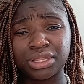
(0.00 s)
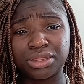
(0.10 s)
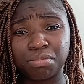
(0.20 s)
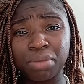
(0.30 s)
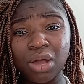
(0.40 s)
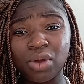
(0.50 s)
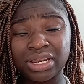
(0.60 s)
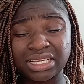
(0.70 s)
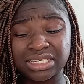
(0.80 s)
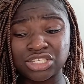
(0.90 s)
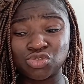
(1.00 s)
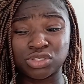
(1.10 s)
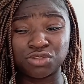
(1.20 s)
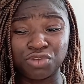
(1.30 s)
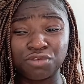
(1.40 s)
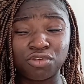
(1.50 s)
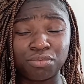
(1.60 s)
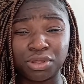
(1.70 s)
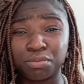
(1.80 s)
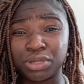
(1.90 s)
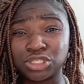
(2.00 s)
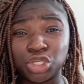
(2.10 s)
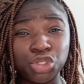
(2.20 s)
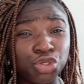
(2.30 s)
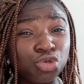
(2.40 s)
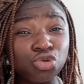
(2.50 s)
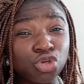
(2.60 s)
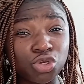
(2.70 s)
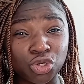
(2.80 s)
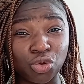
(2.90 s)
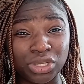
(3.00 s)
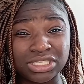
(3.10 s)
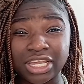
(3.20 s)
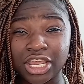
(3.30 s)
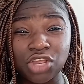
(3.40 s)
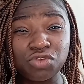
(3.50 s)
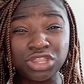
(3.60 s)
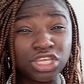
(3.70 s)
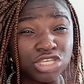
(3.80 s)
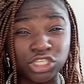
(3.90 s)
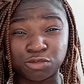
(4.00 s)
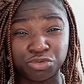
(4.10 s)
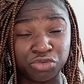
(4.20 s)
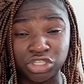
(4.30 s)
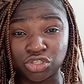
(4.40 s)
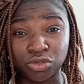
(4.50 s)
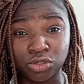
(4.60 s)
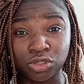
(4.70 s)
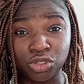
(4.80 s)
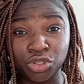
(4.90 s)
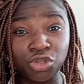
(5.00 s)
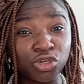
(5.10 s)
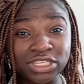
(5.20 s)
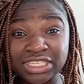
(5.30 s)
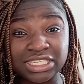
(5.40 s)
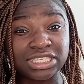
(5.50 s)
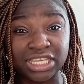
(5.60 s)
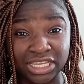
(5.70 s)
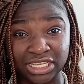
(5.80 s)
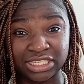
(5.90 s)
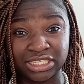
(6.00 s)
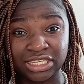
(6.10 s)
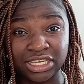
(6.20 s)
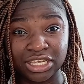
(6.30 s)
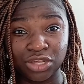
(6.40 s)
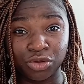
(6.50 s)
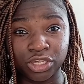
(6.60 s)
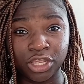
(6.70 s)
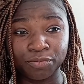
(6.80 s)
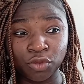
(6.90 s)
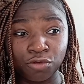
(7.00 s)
The power that is transferred from that person, you do not know it. Everything is spiritual. You don't see it. Okay?